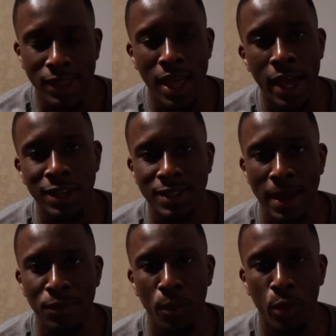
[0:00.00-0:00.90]
Now it is
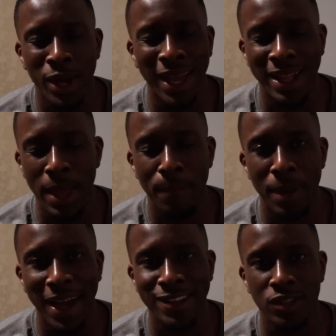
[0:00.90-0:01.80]
time to pray and get
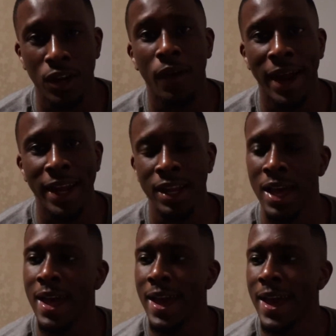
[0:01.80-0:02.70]
back to the grind.
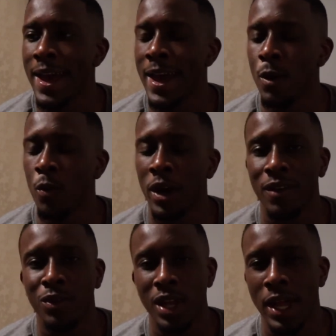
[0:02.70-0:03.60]
And right
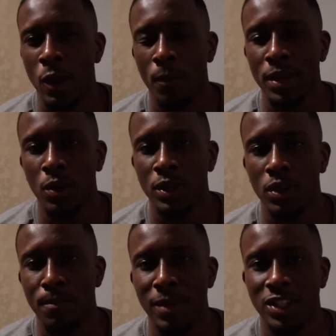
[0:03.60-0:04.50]
after that, I'll be going
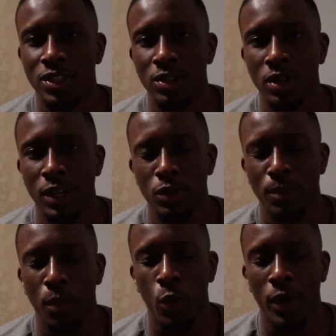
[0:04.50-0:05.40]
to the masjid today to
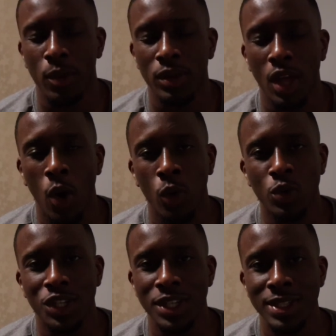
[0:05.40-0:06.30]
pray with the
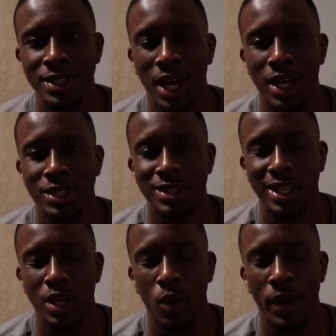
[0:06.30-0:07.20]
OGs.
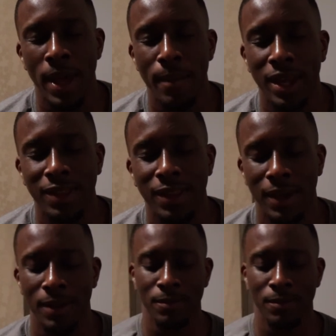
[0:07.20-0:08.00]
See you in a bit.